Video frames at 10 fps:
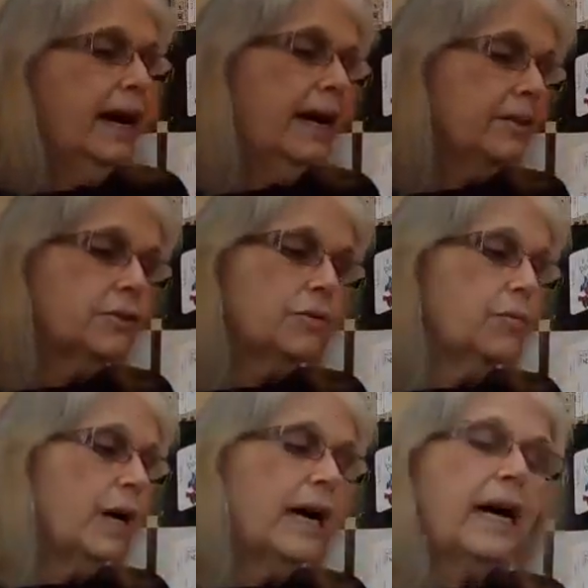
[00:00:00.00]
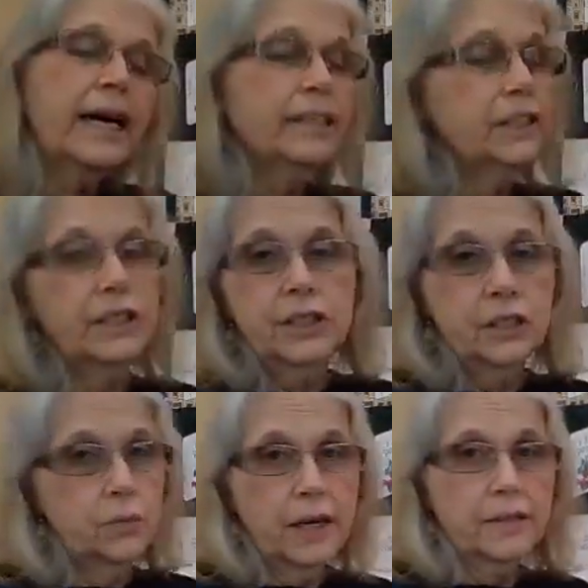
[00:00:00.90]
I don't know why she
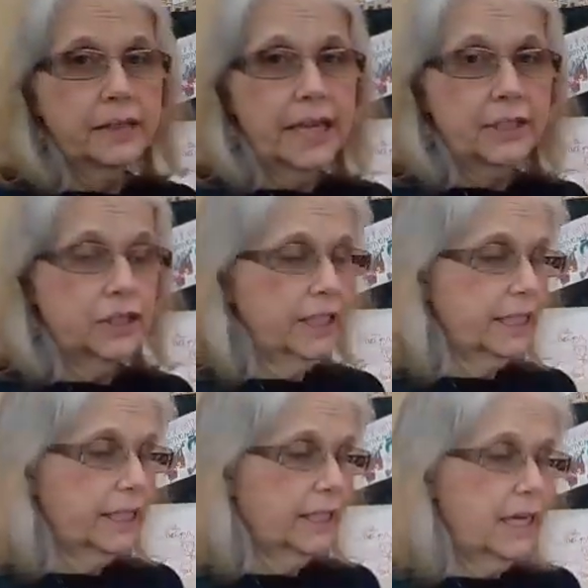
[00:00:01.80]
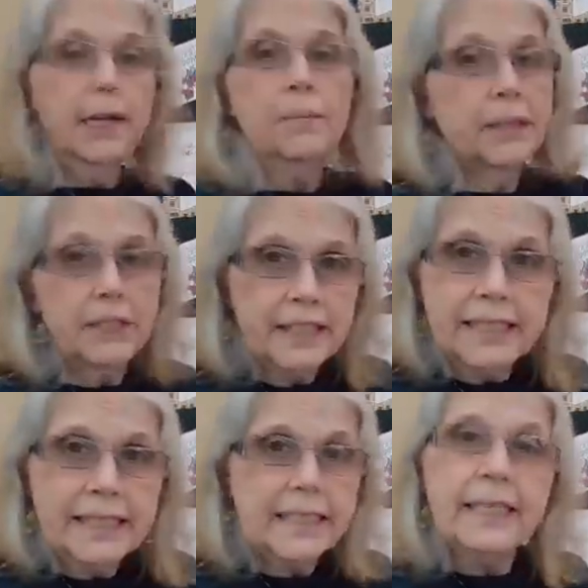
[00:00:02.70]
swallowed that chick, but
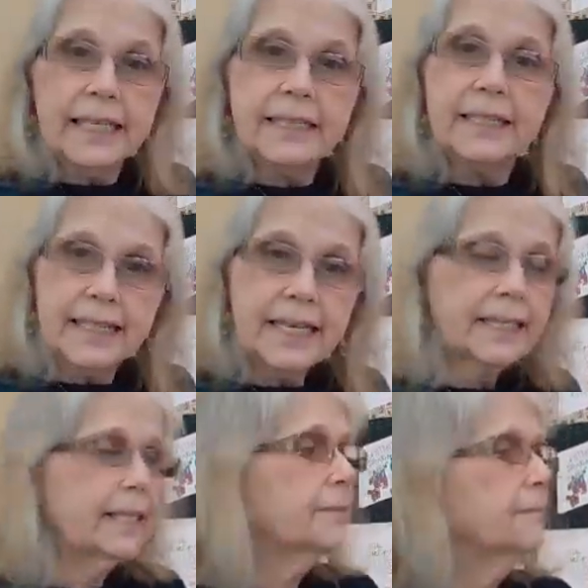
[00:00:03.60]
she didn't get sick.